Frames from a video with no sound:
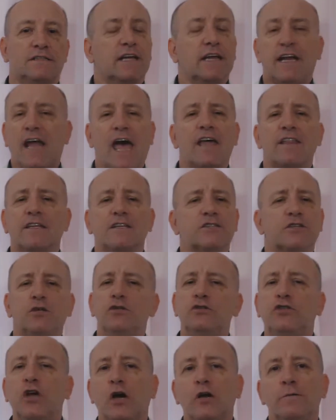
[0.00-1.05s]
that others
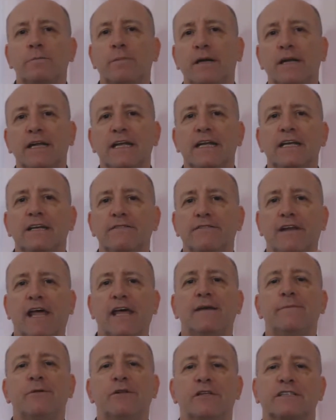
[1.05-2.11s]
who don't believe
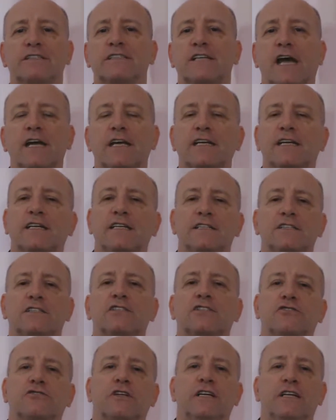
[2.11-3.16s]
label the psychic
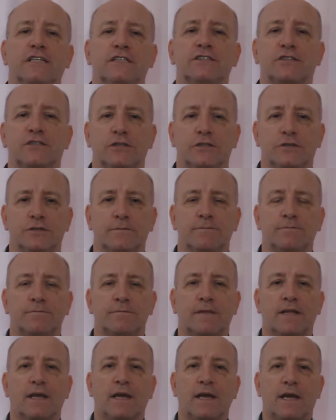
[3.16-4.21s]
industry into.
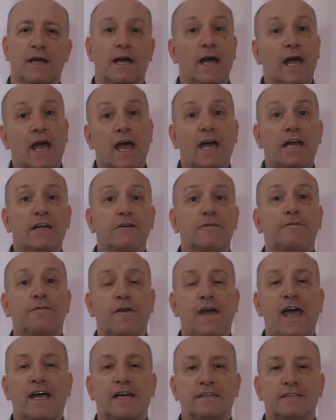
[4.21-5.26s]
And in
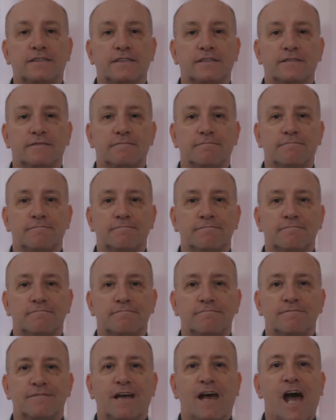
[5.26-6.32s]
fact,
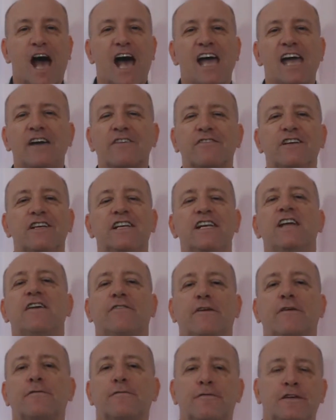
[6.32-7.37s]
I have
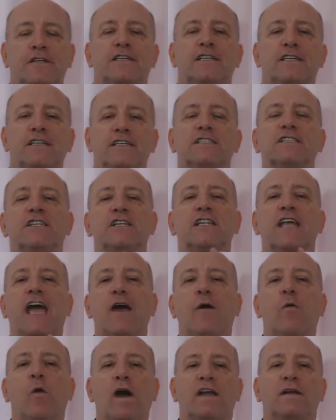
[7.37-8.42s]
never fitted into
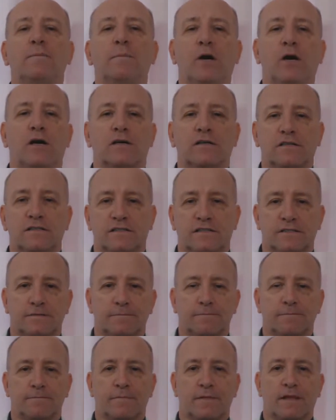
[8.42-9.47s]
that one box.